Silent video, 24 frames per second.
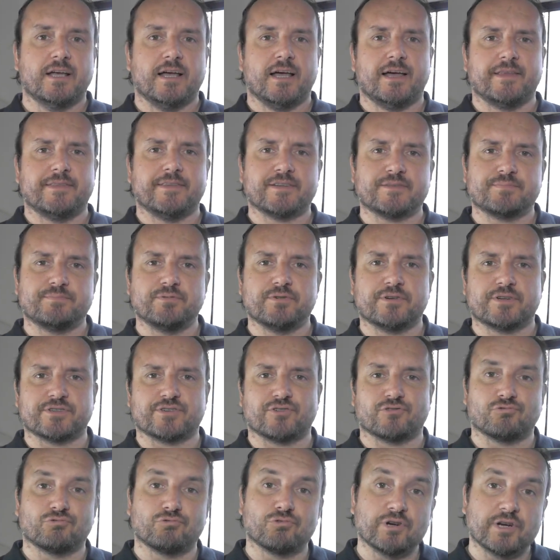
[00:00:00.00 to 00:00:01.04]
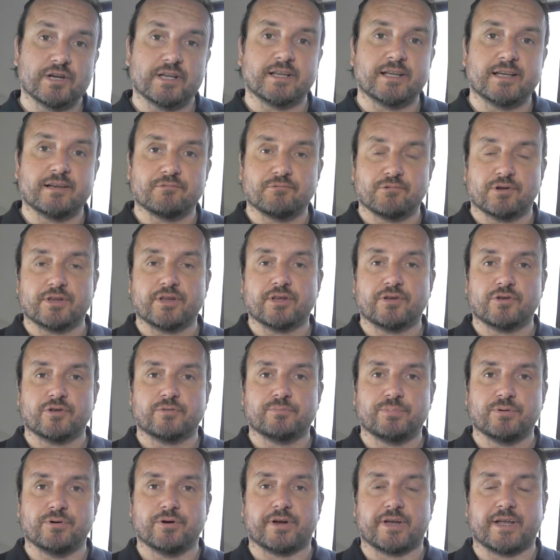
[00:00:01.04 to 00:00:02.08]
And this book is a really, really
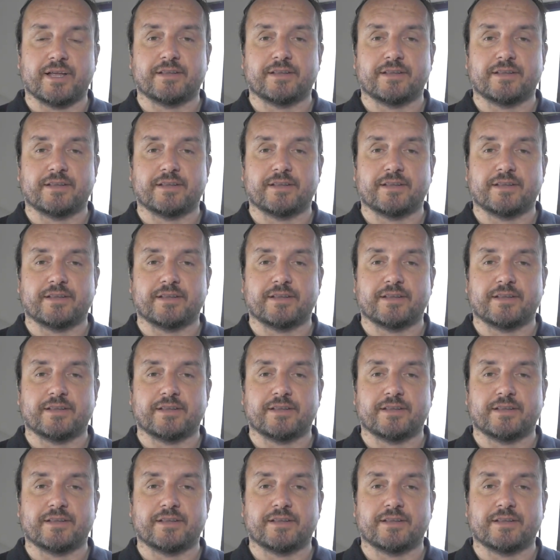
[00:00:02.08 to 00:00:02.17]
good book.